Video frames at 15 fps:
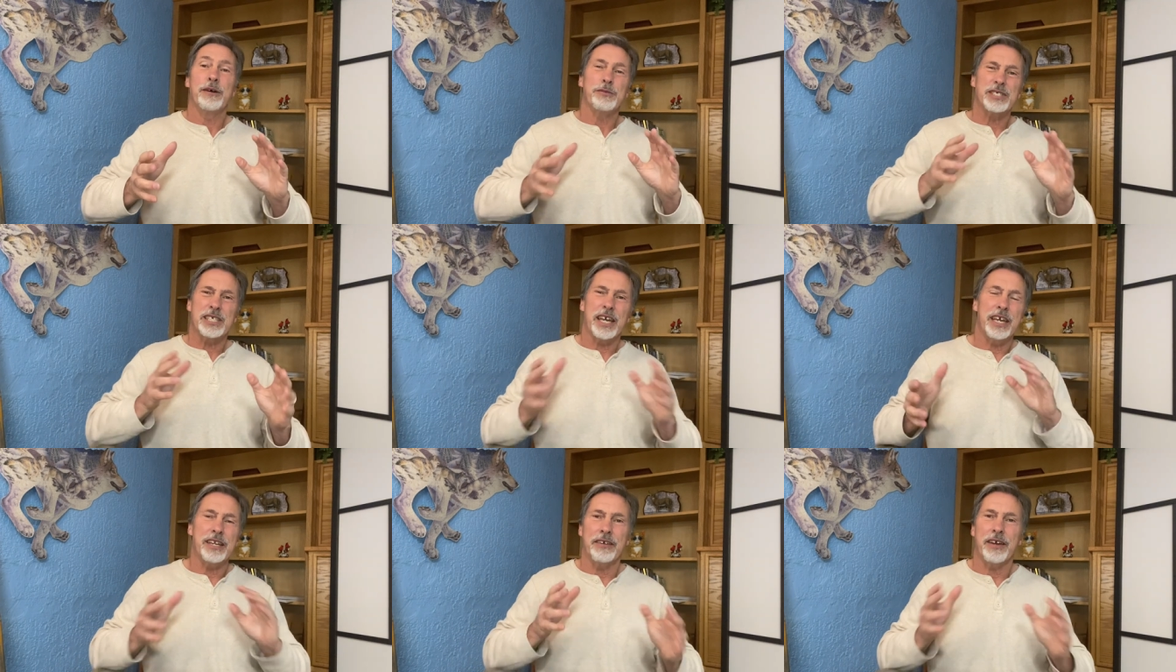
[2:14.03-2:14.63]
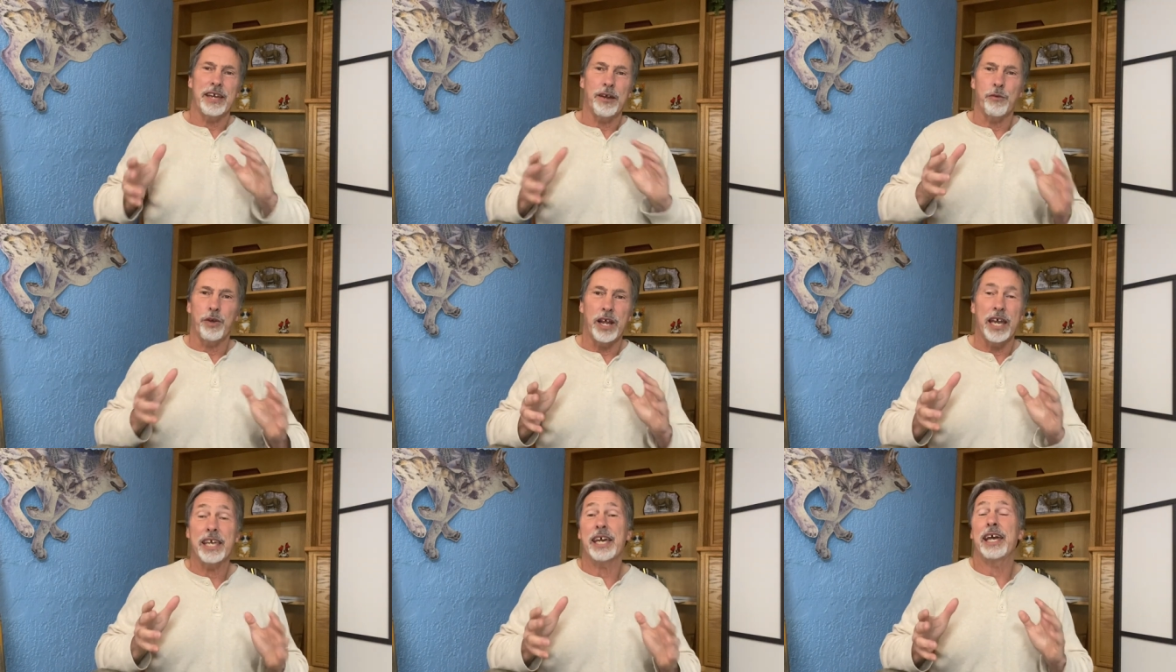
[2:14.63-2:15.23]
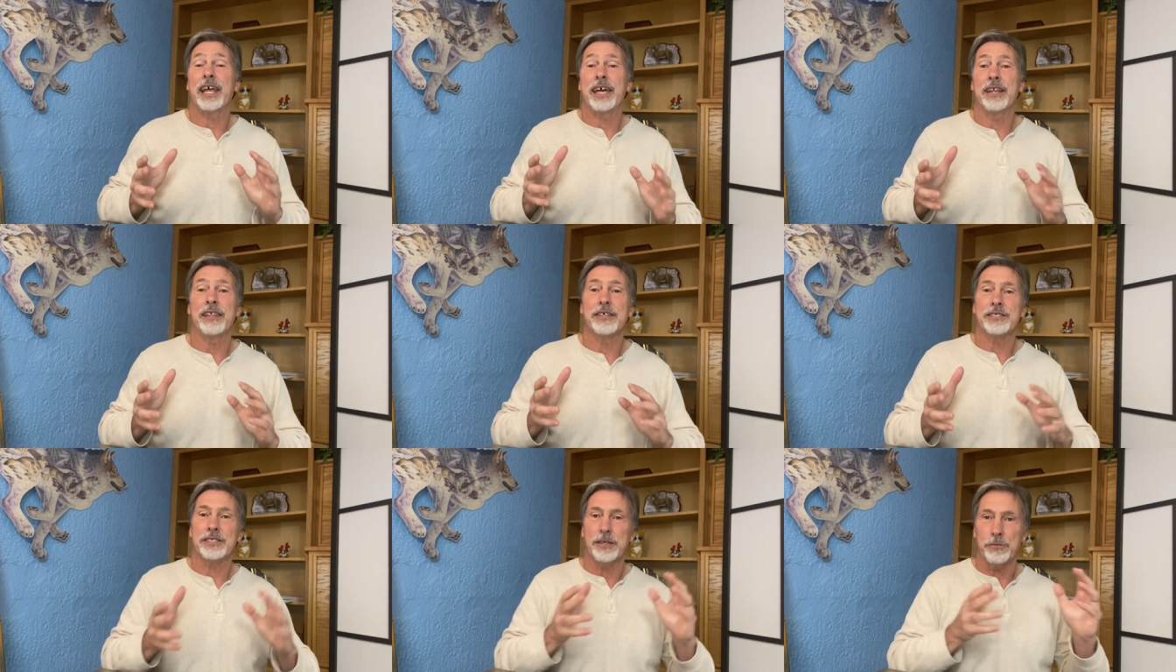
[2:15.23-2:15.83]
was kind of what I got out of
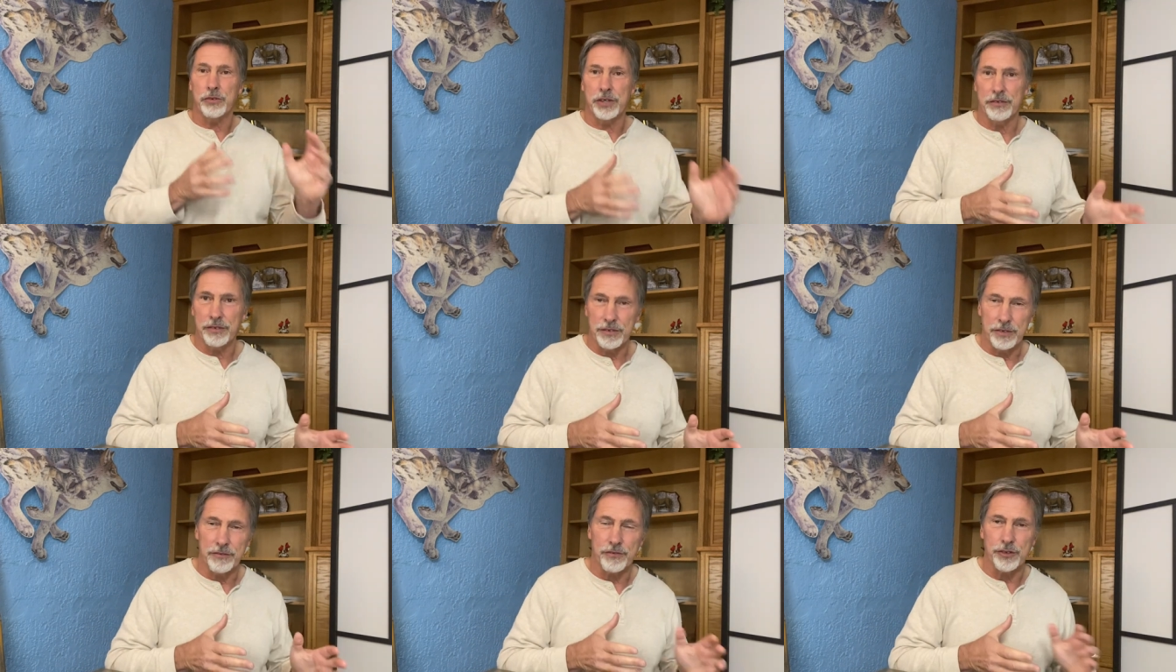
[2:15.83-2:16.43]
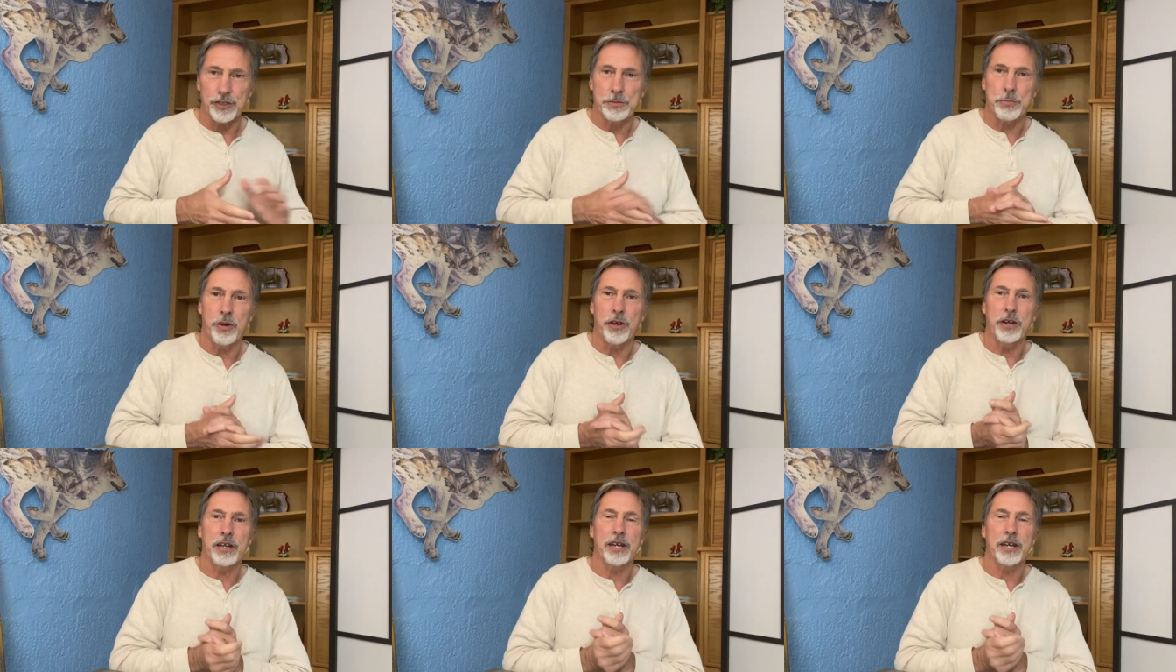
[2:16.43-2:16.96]
the summary of the, the first part.